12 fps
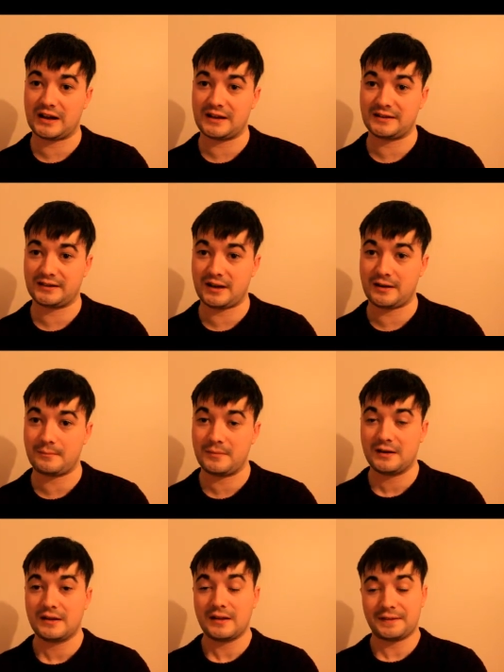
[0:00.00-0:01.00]
And um,
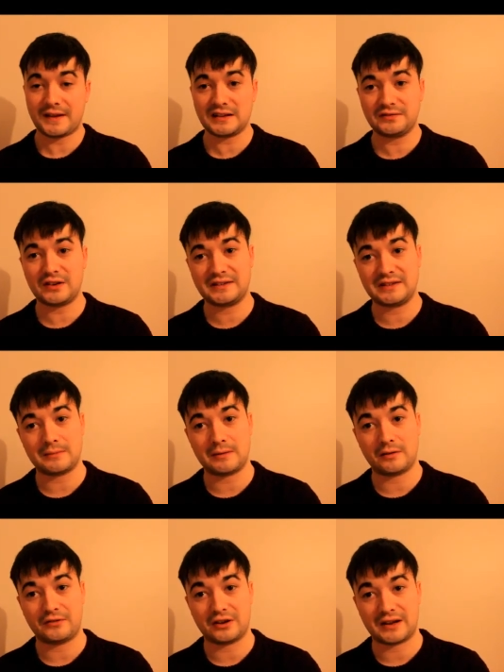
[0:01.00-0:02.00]
thanks for listening to
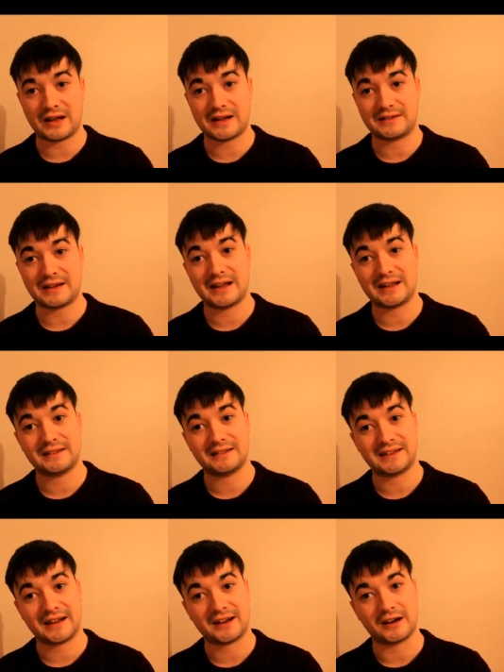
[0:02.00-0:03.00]
my review, guys.
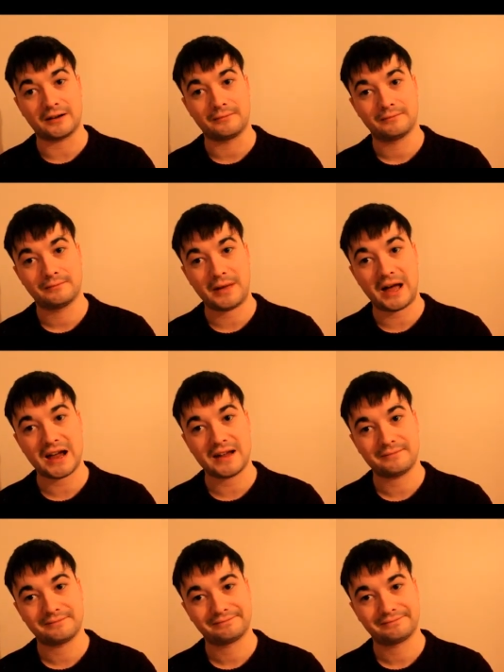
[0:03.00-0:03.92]
And take care. Bye.